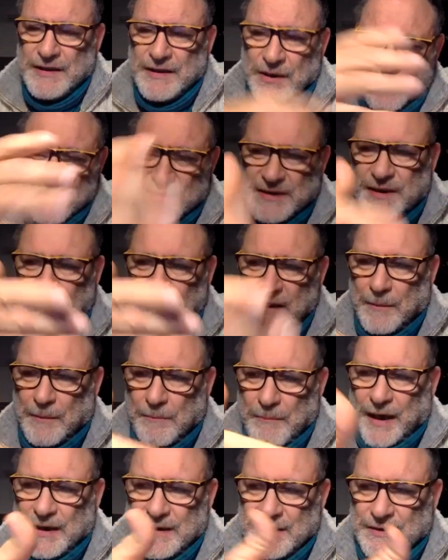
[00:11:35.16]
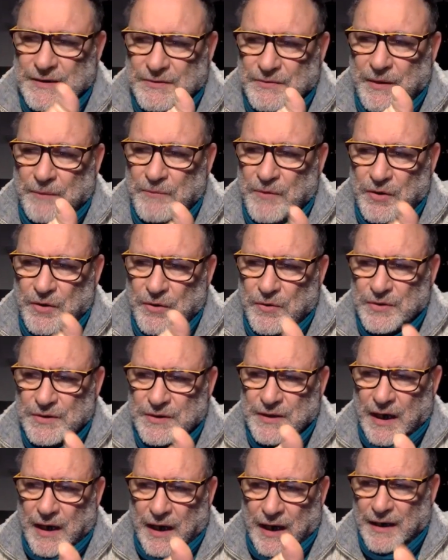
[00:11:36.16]
that we see in the mainstream
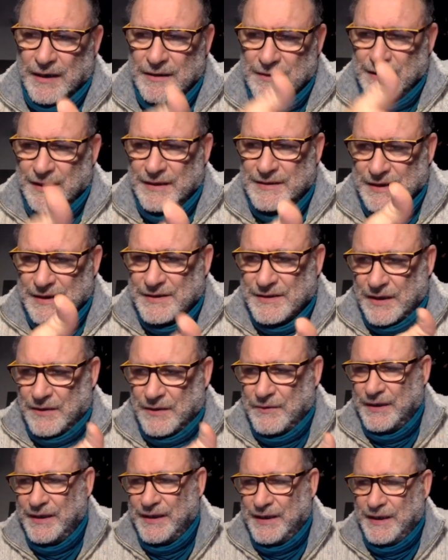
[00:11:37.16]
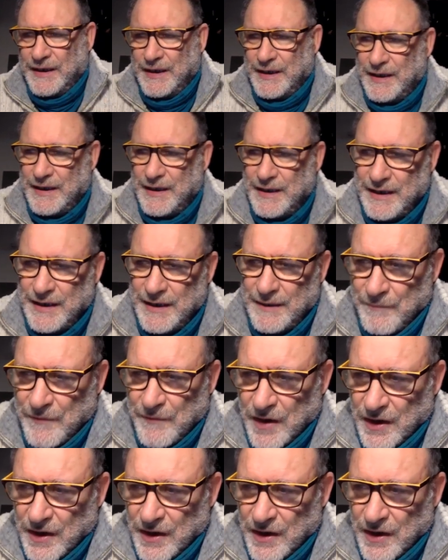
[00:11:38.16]
news aren't necessarily